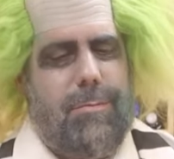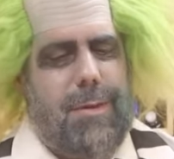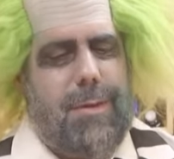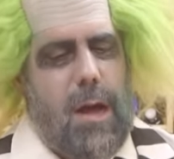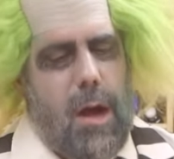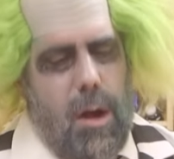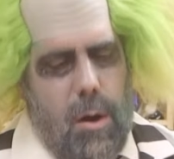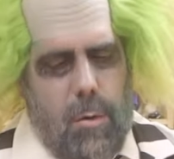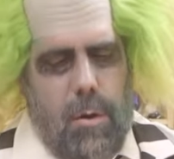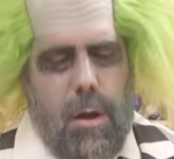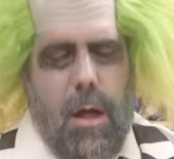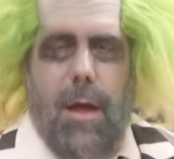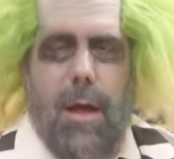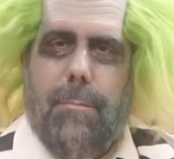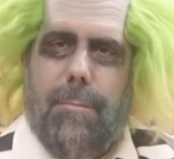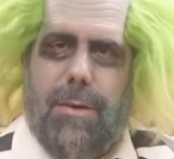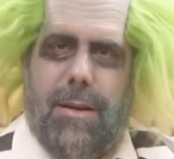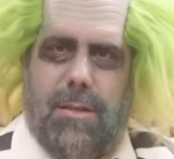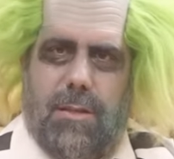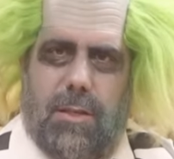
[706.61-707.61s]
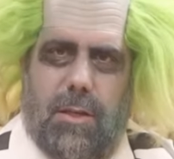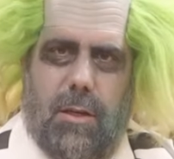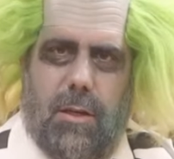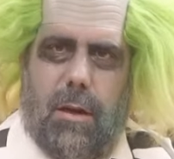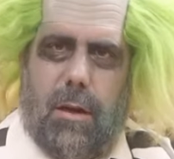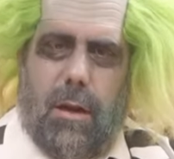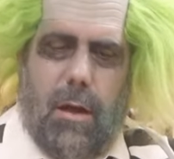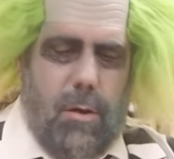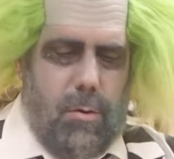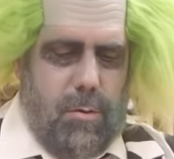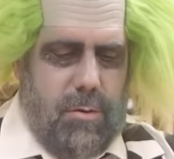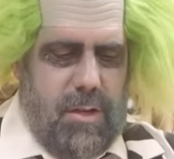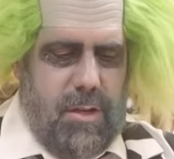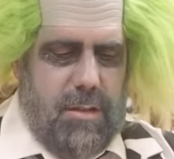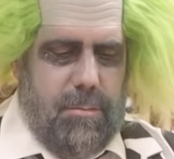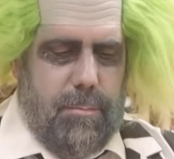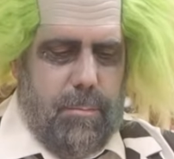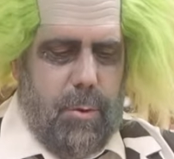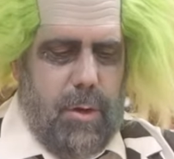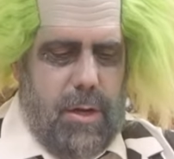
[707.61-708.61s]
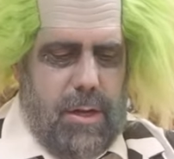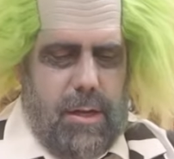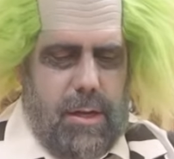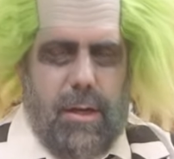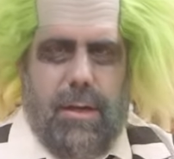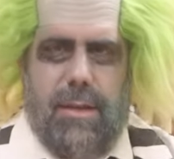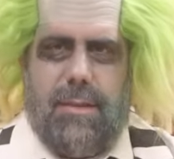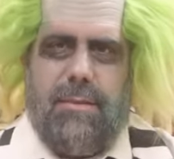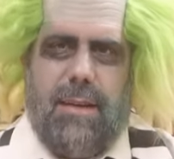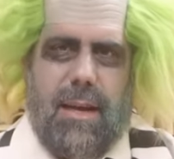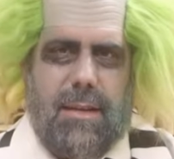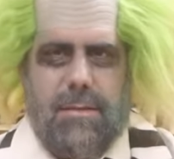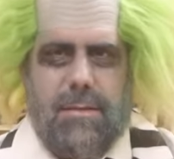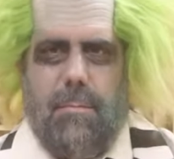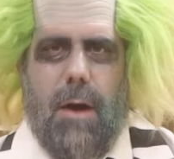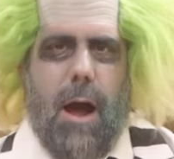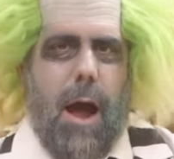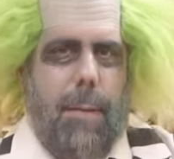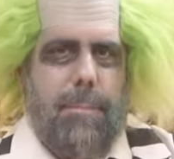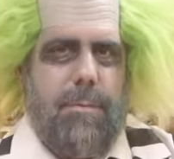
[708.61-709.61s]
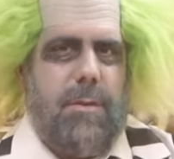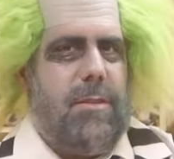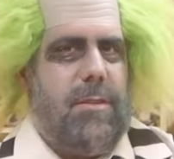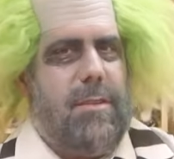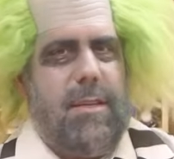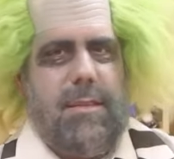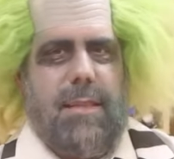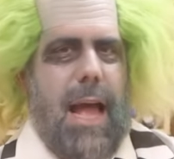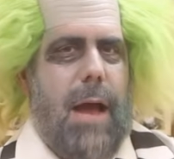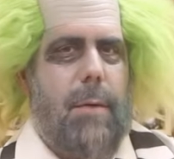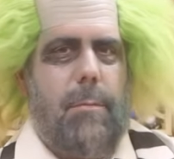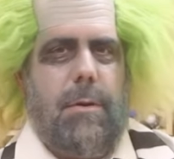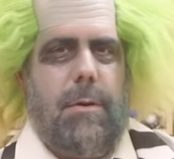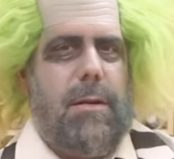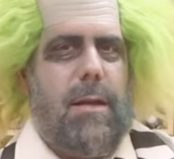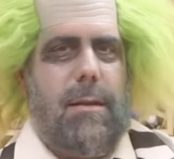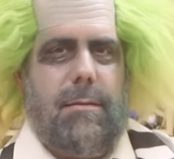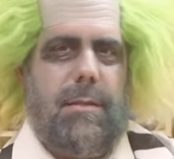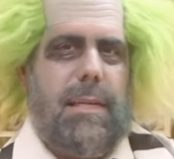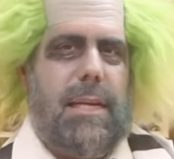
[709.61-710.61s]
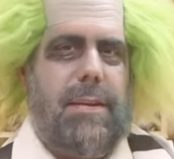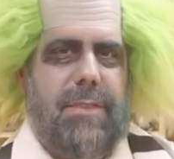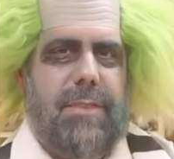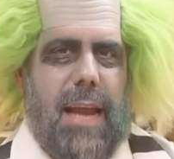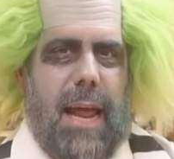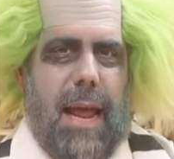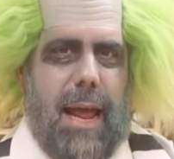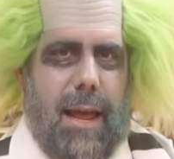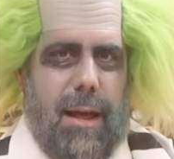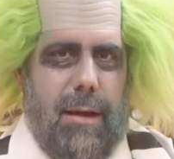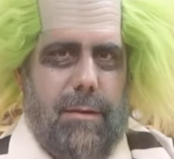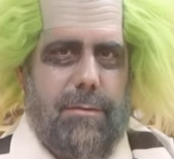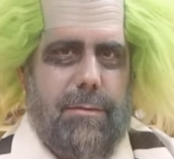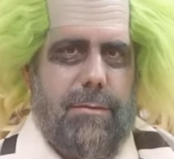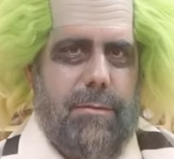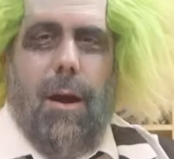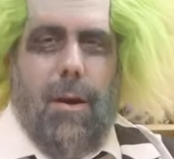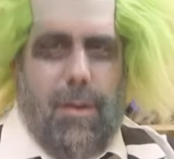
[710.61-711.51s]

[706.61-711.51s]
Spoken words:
No, but it's close. It's pretty good. It's got some options that that one doesn't even have.